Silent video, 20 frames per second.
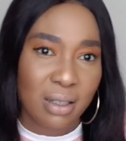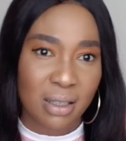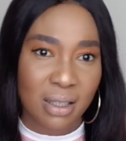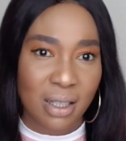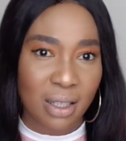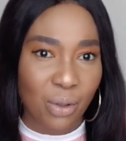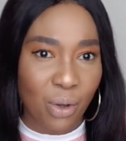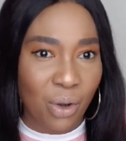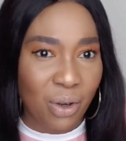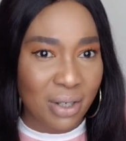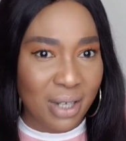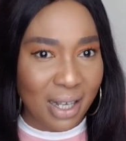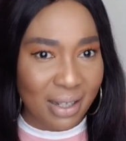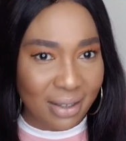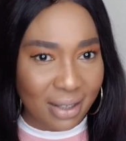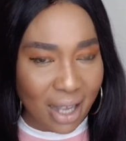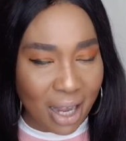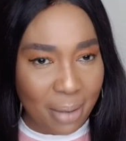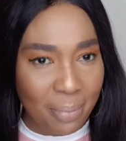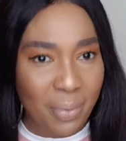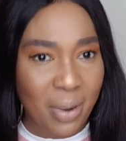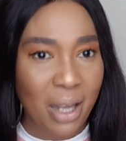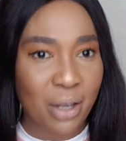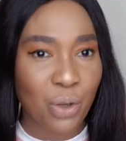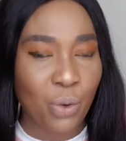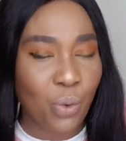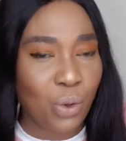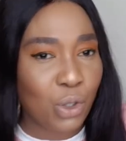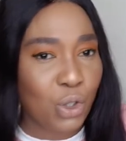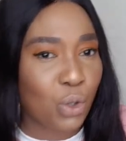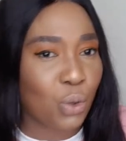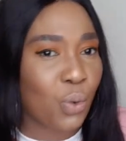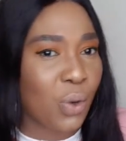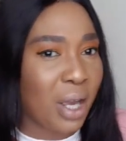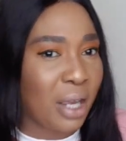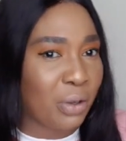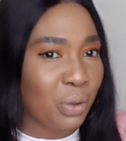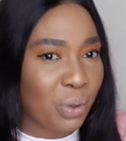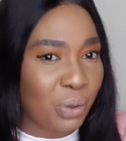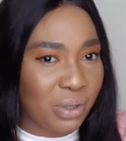the other type and you want to go
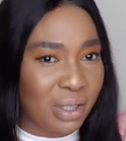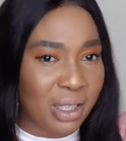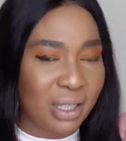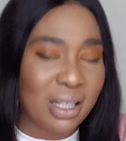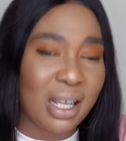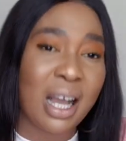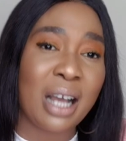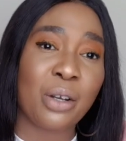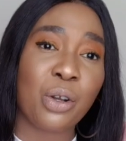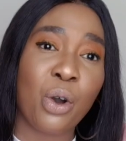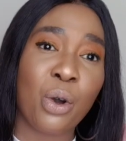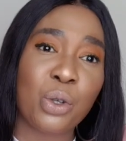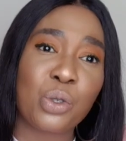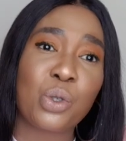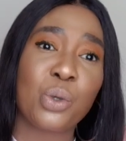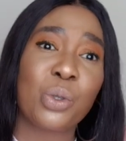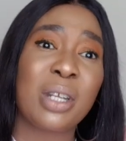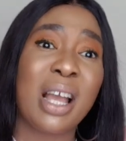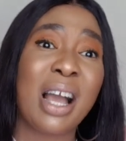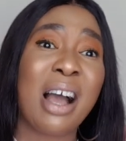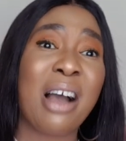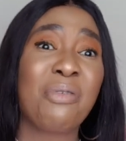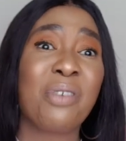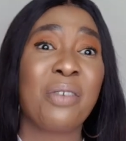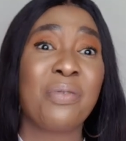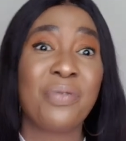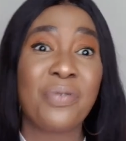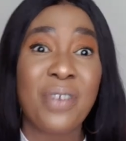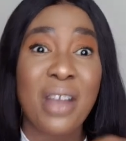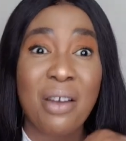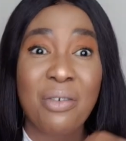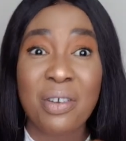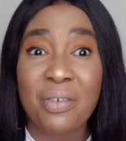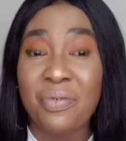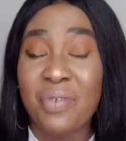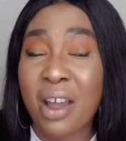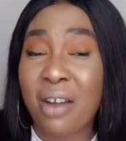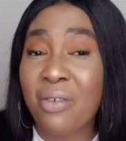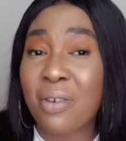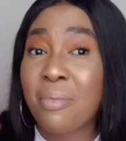and use it. And also, they have a very,
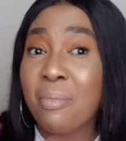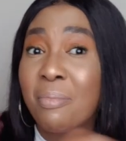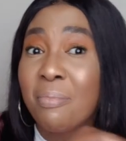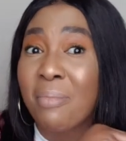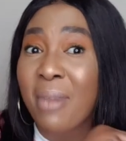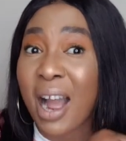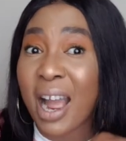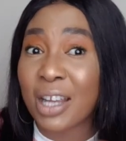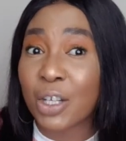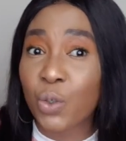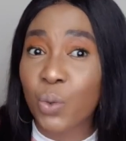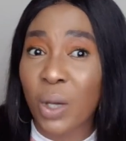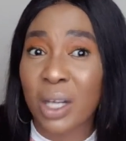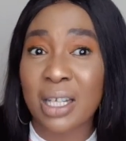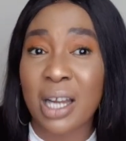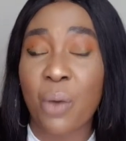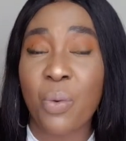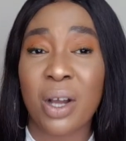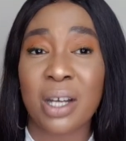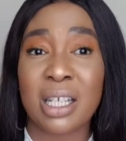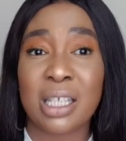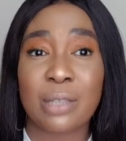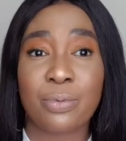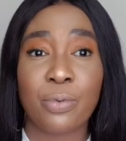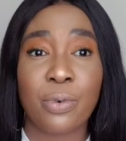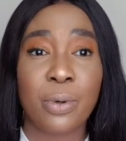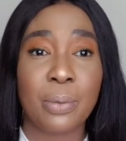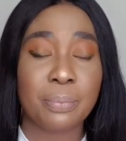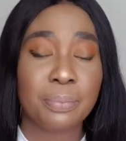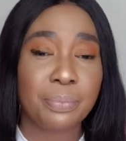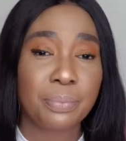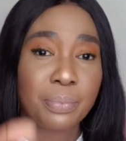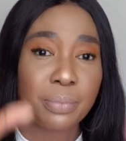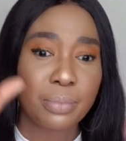very mild one. That one is for,